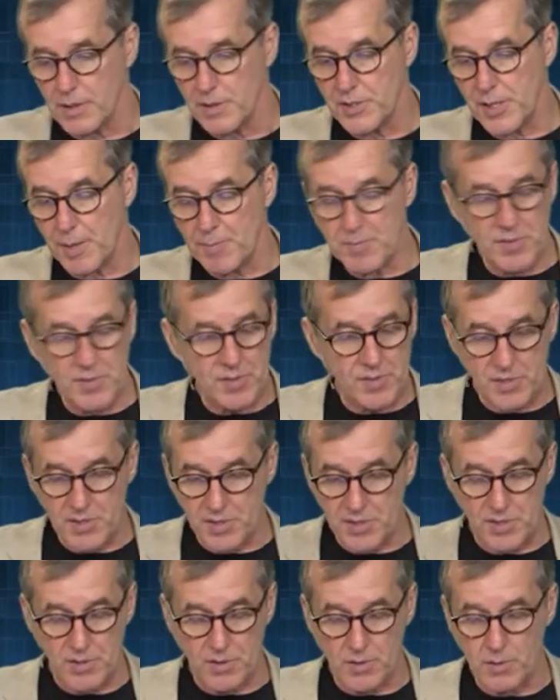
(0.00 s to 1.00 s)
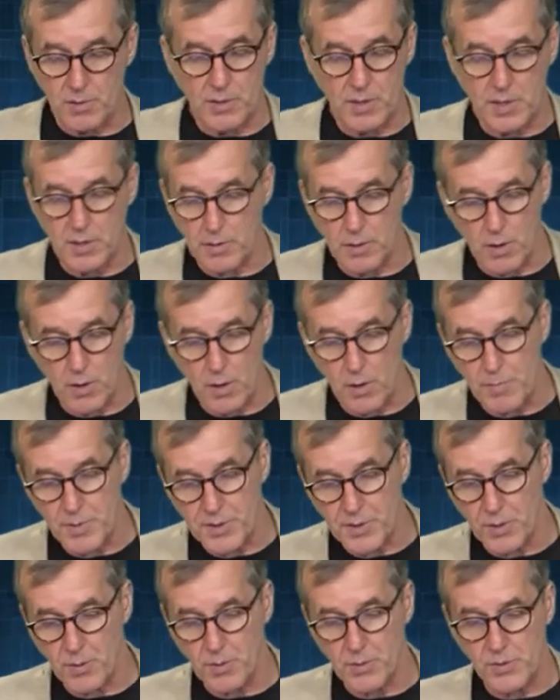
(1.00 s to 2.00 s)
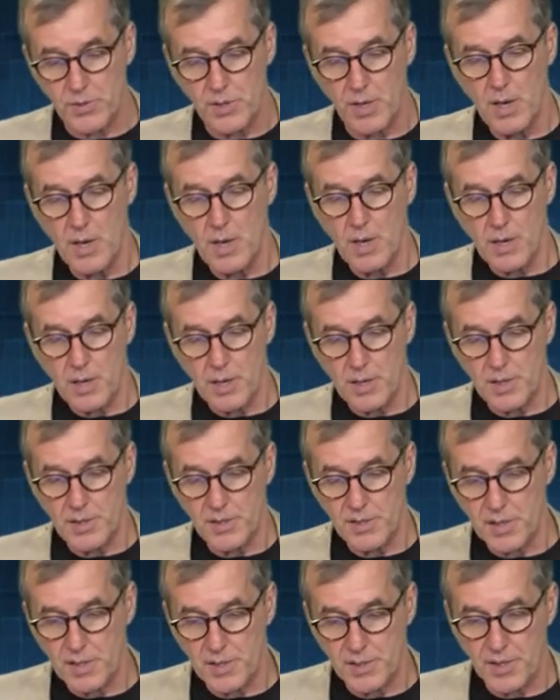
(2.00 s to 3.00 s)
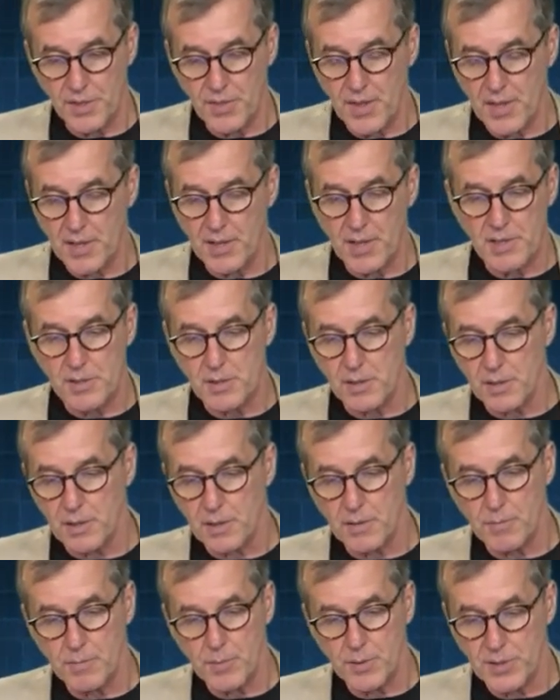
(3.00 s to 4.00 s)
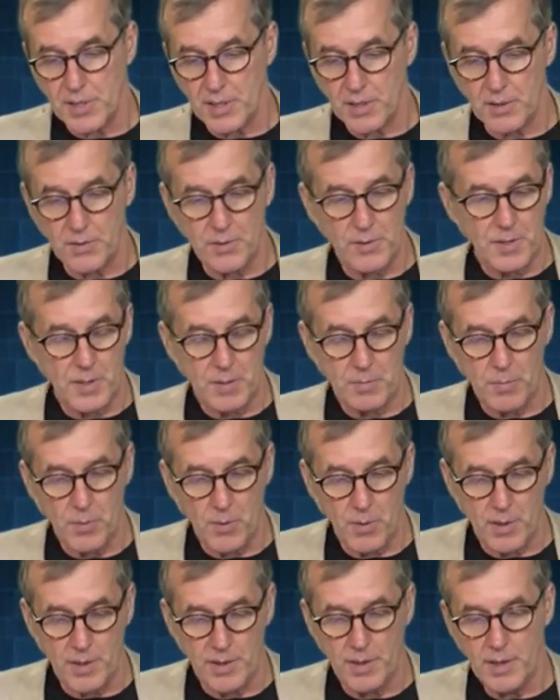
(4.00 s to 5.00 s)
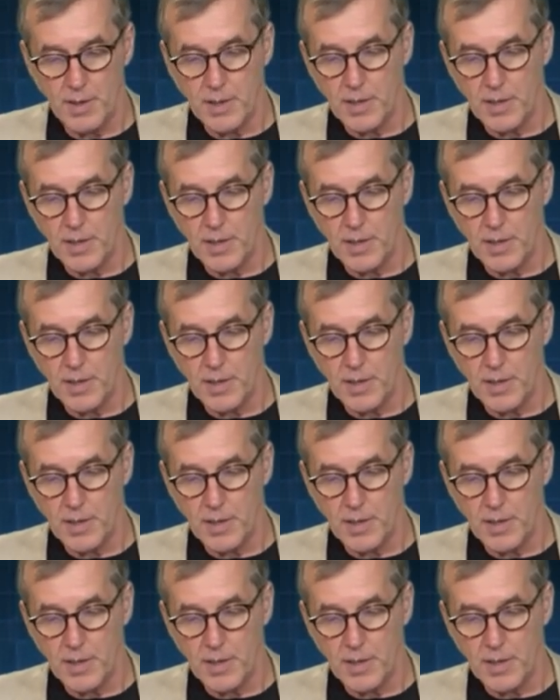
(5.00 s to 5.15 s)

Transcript: substances or materials is a thing that's particularly important,